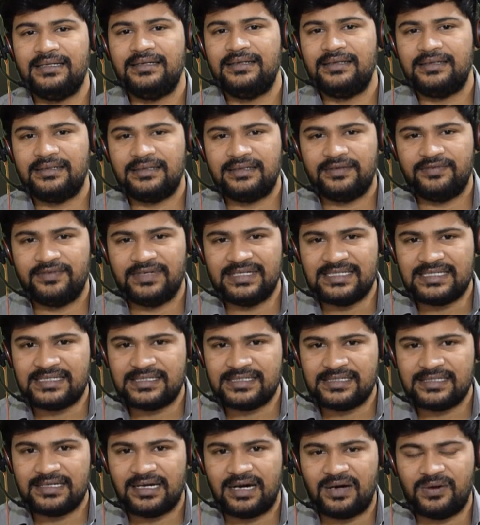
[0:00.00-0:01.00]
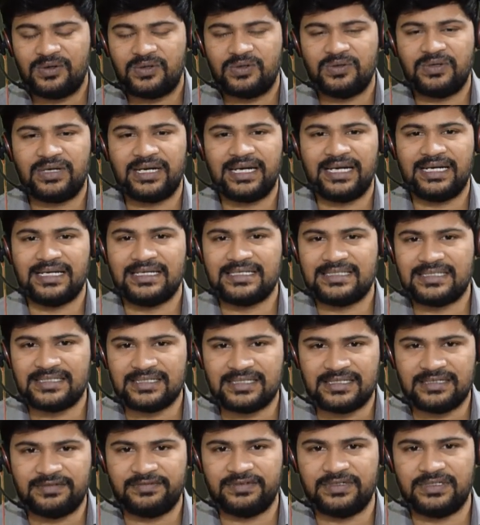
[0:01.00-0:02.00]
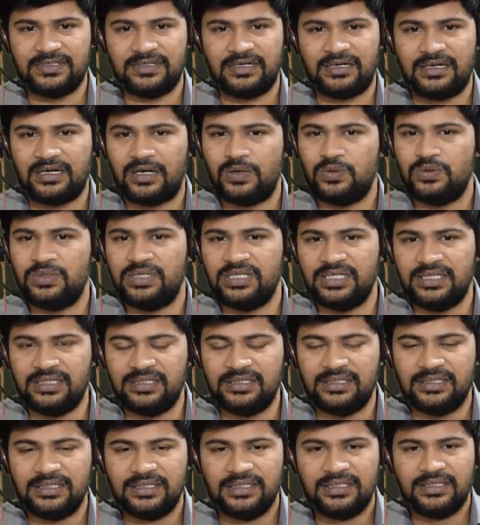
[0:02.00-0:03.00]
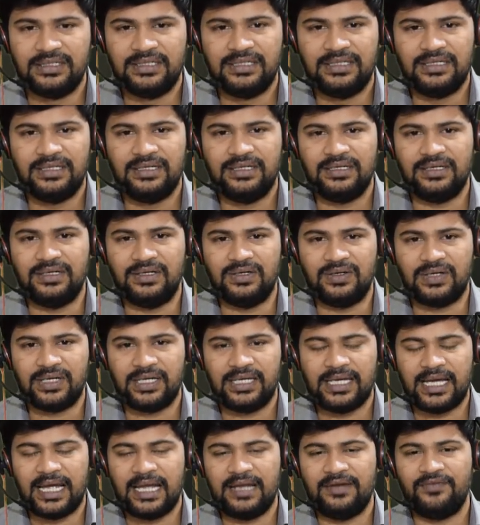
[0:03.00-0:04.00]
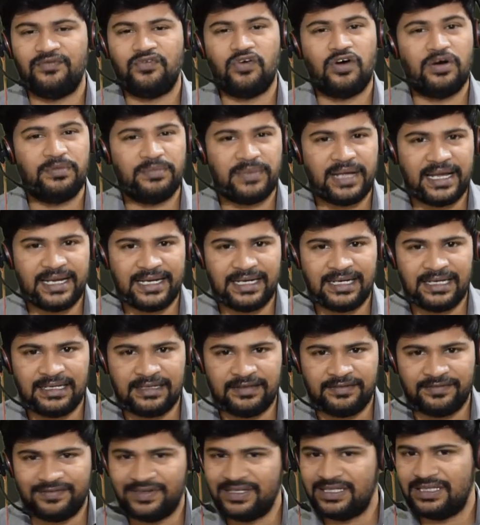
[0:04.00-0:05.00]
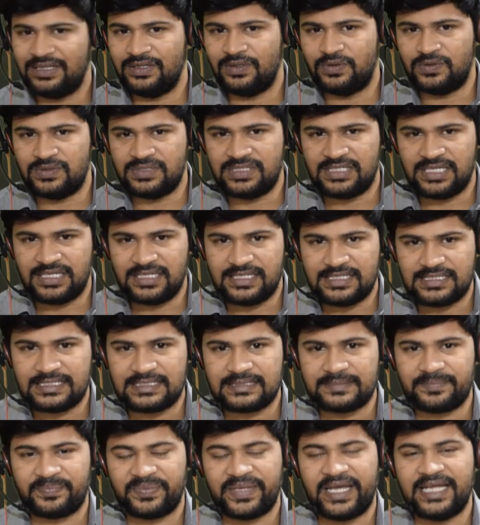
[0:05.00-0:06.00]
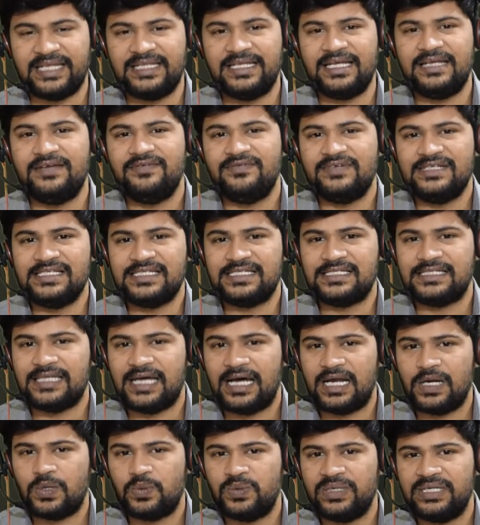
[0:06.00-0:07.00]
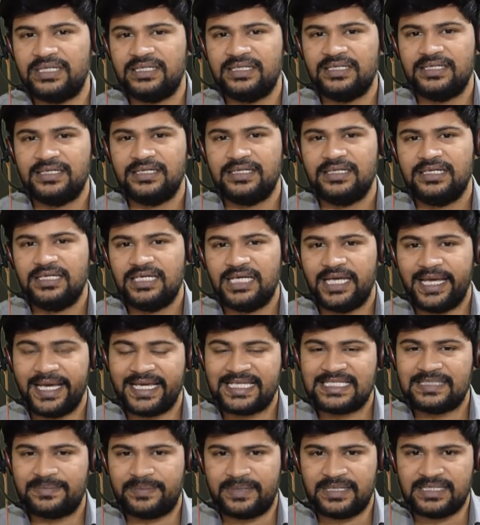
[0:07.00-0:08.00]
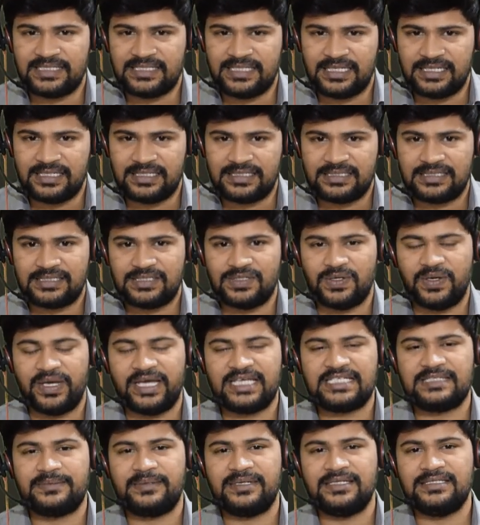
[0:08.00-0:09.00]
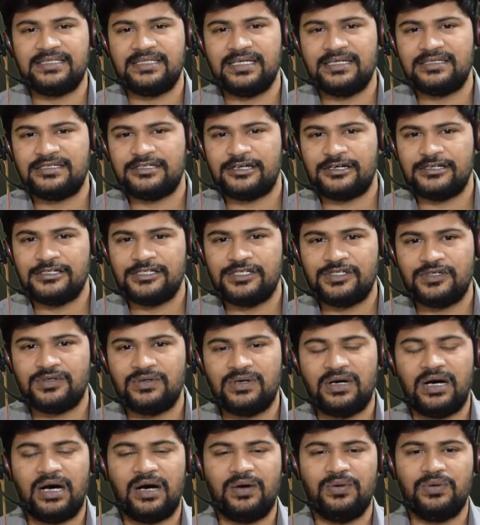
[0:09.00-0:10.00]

we'll see how to create a server, routing, okay, and form handling with Node.js. And then we'll start with Express.js. So Express.js also, how